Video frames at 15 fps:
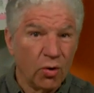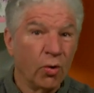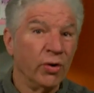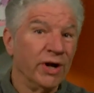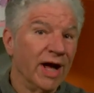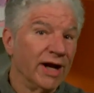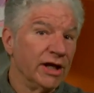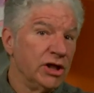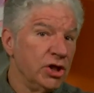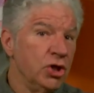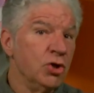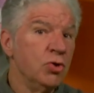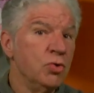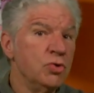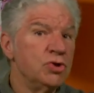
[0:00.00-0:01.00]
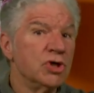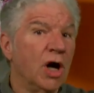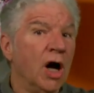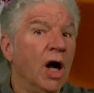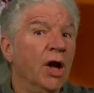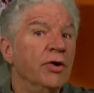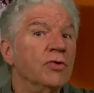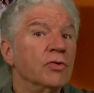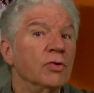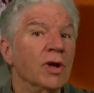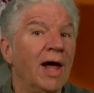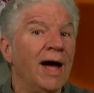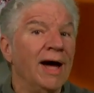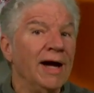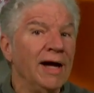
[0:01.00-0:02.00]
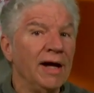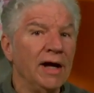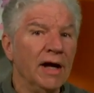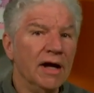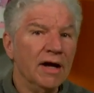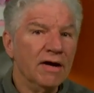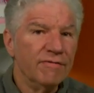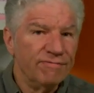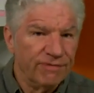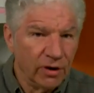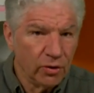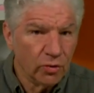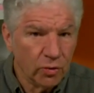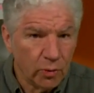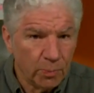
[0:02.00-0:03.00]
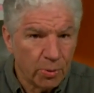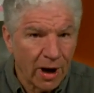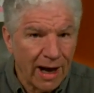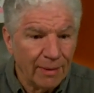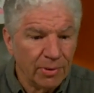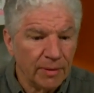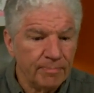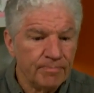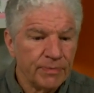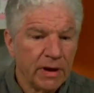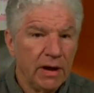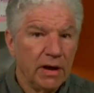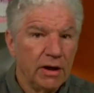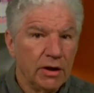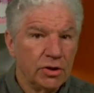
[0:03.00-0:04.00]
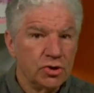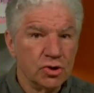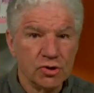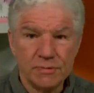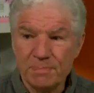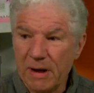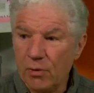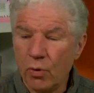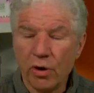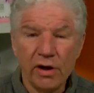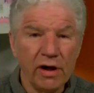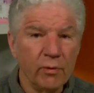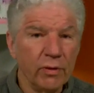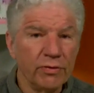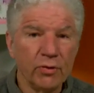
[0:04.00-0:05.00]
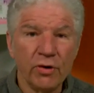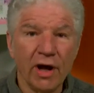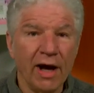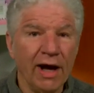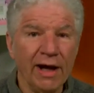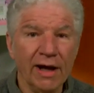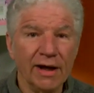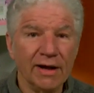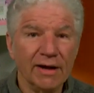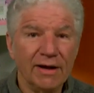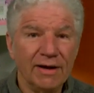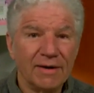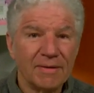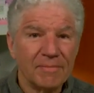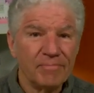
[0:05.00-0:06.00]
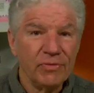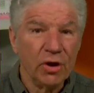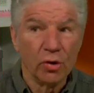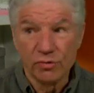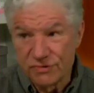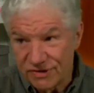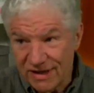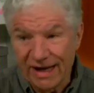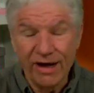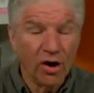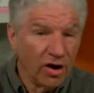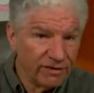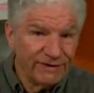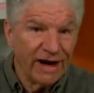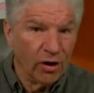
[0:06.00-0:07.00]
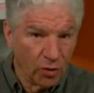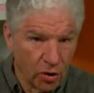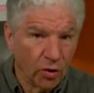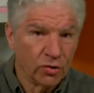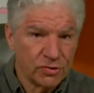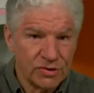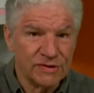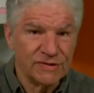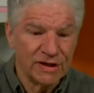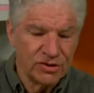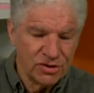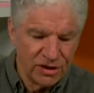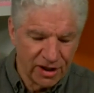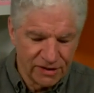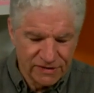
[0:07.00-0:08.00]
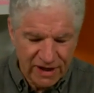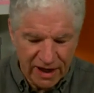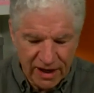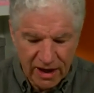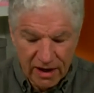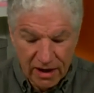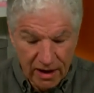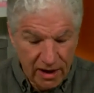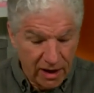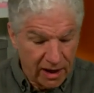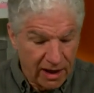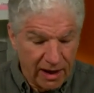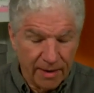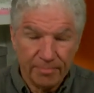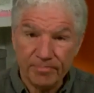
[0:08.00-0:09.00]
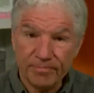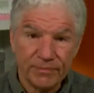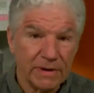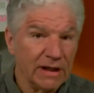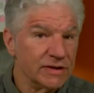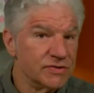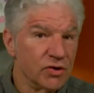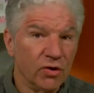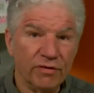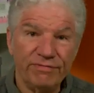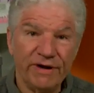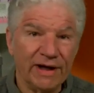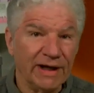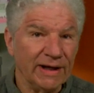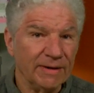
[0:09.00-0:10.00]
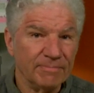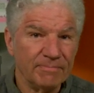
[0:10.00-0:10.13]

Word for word: or not a huge underlying fungal problem, just by working with her diet, you know, staying off alcohol, she said she does that, um, it's all fine.